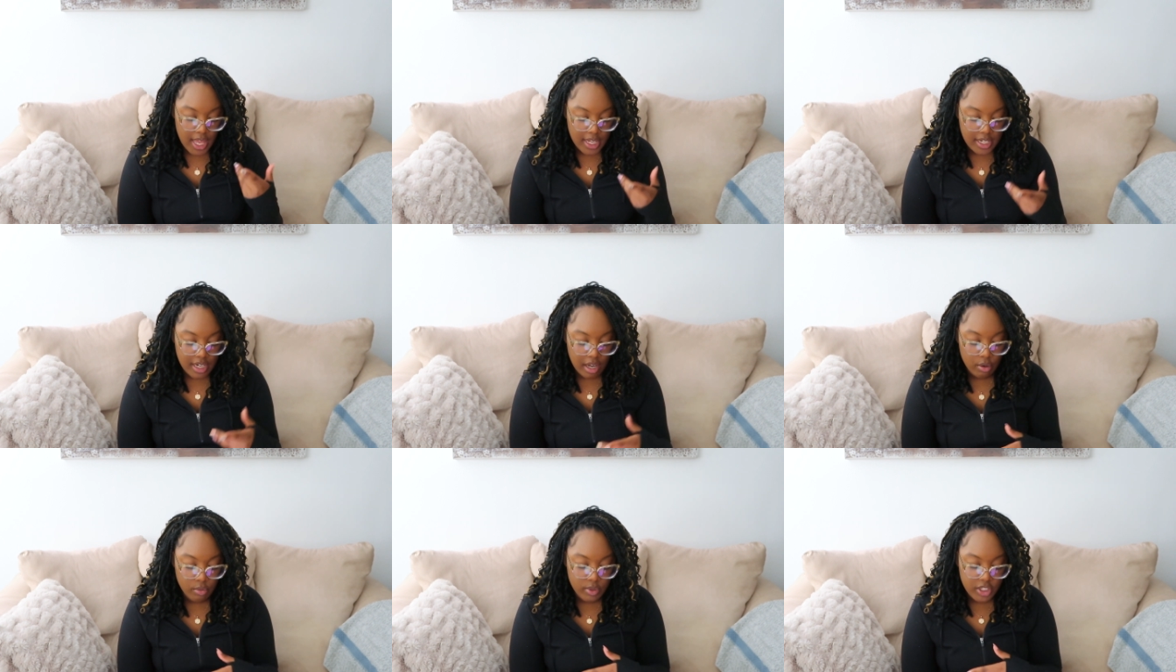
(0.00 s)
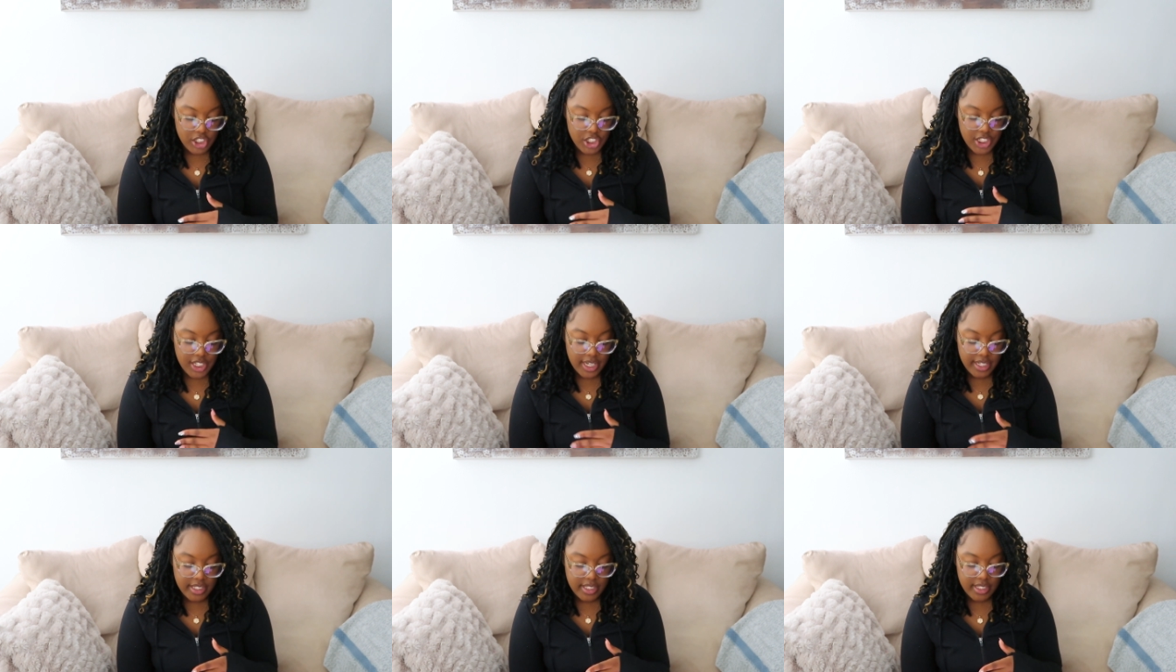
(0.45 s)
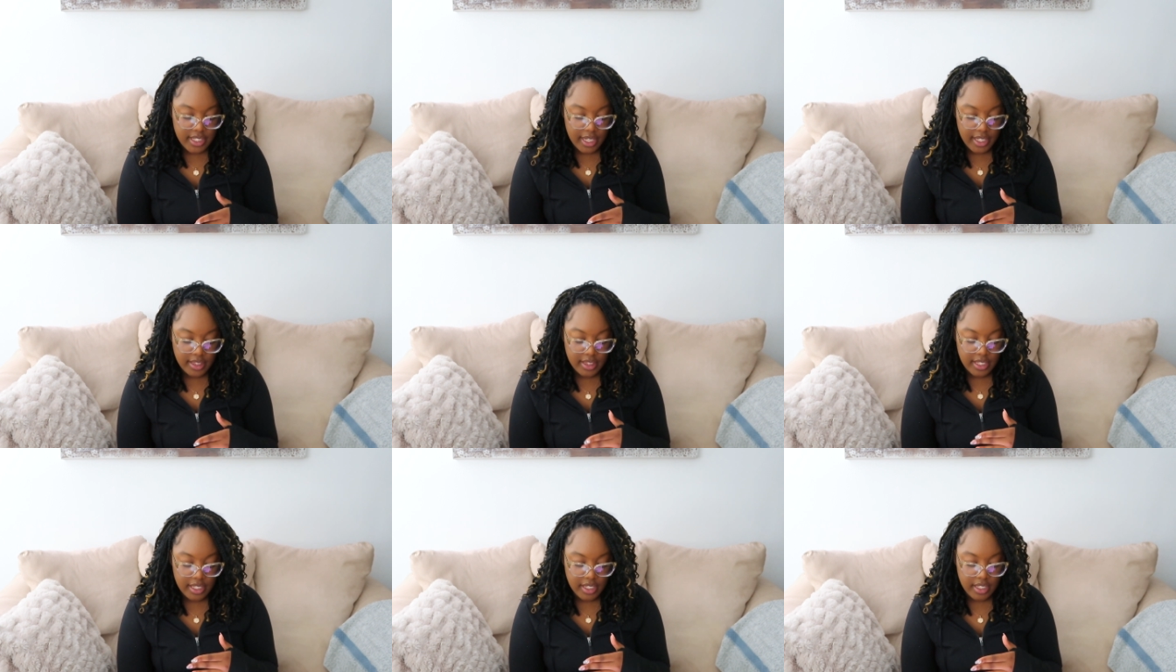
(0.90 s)
now when she had
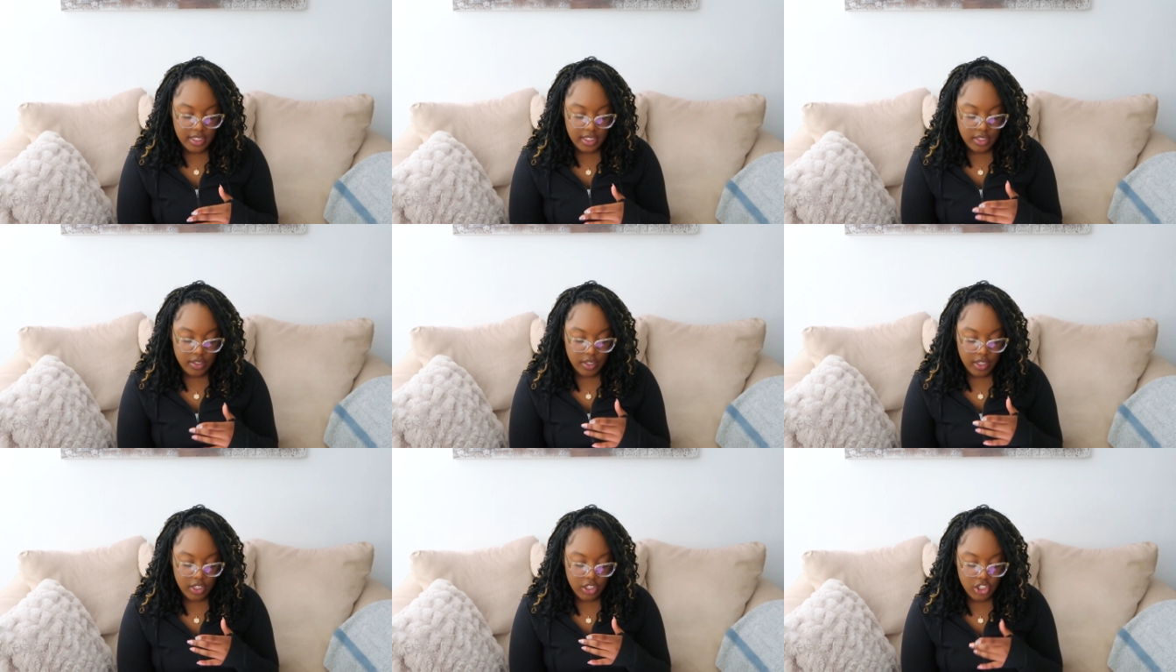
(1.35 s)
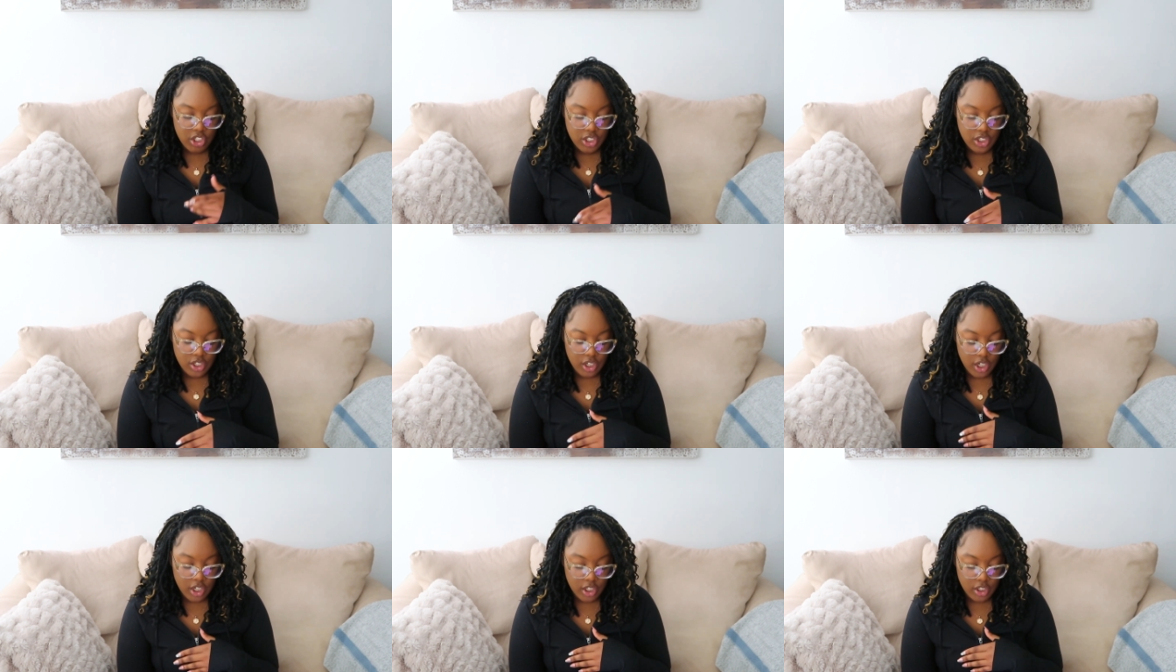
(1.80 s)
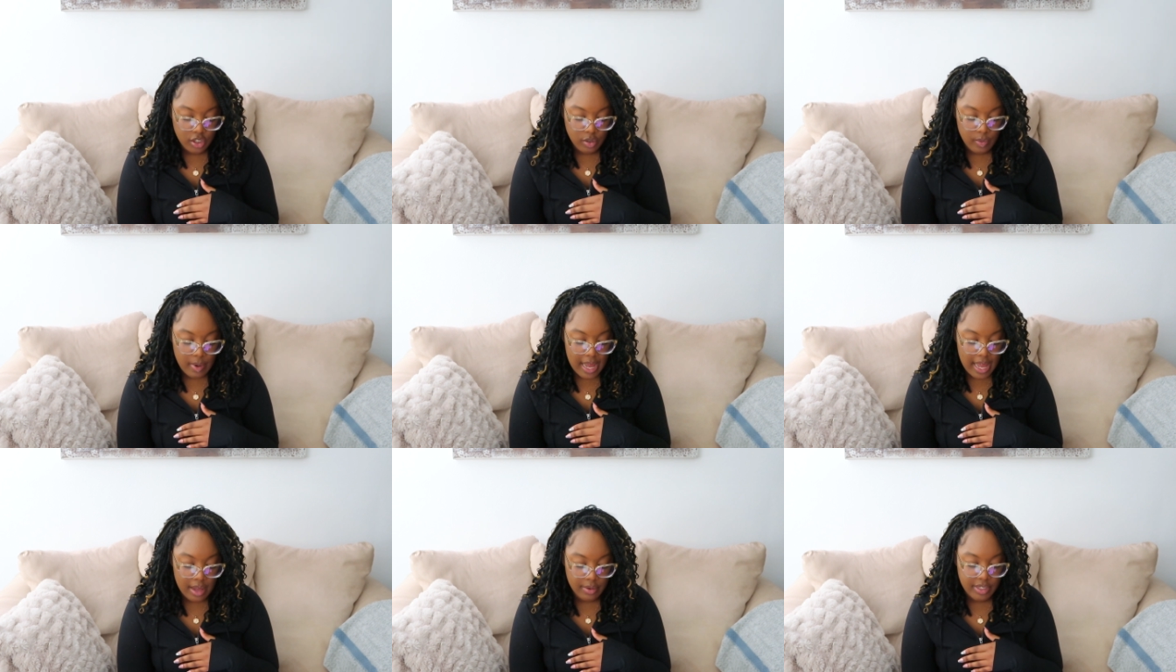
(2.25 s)
said this she turned
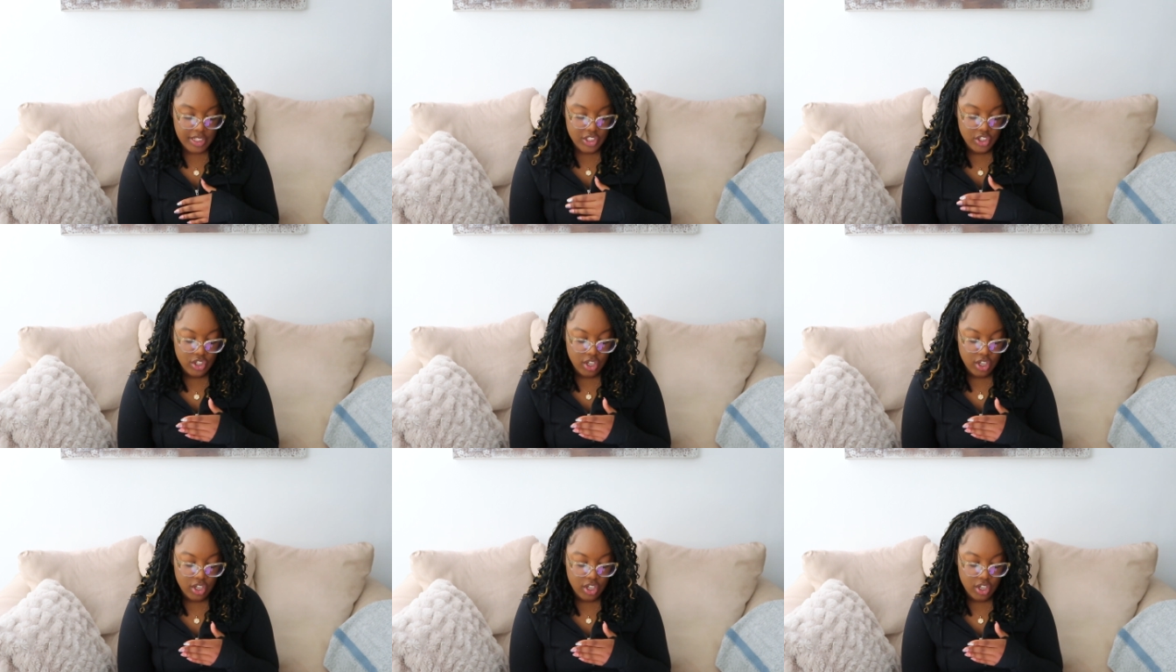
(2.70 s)
around and